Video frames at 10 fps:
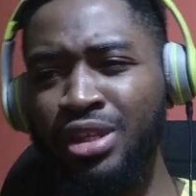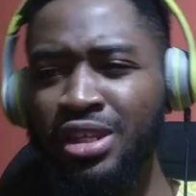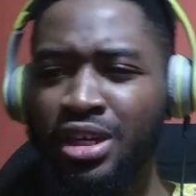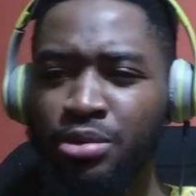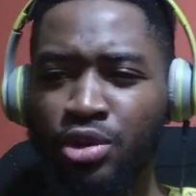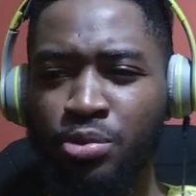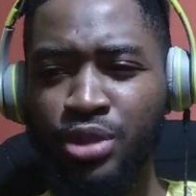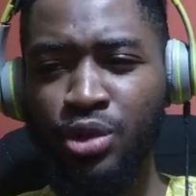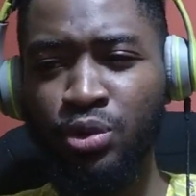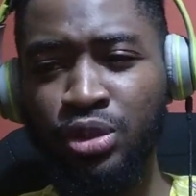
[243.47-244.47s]
They did come
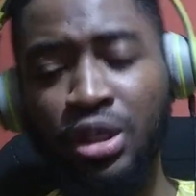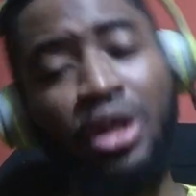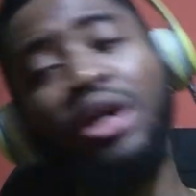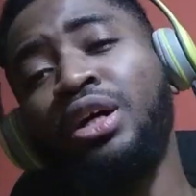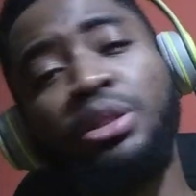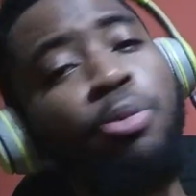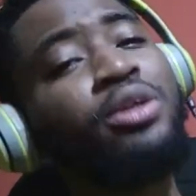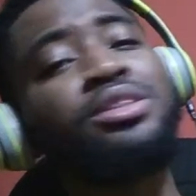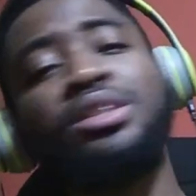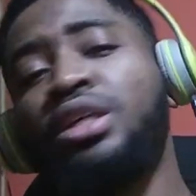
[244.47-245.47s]
second. The
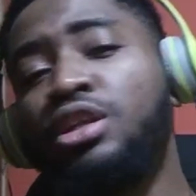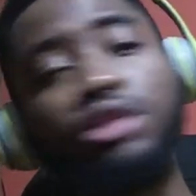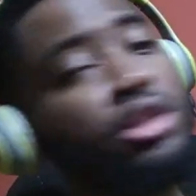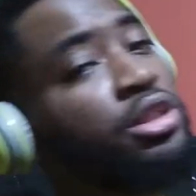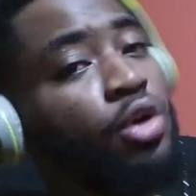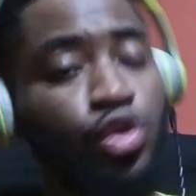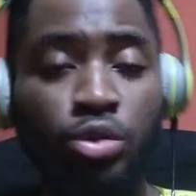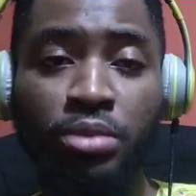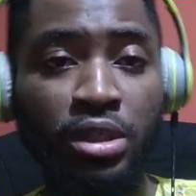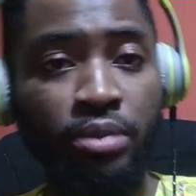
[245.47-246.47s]
point is, they did
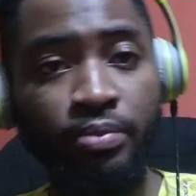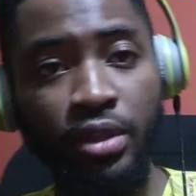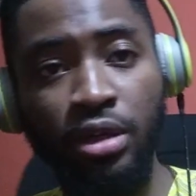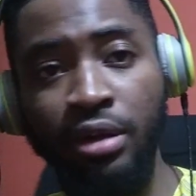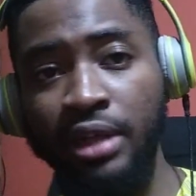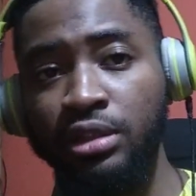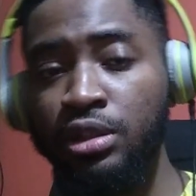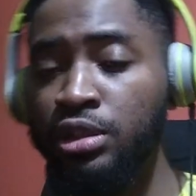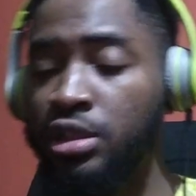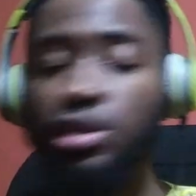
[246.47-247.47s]
awesomely. All right,
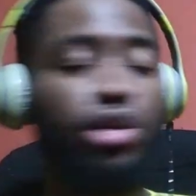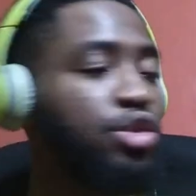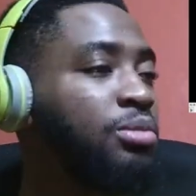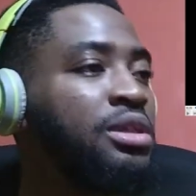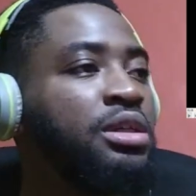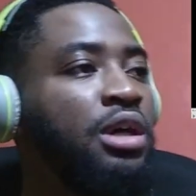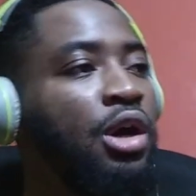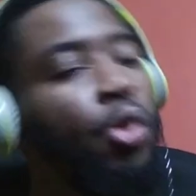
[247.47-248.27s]
they did it awesomely.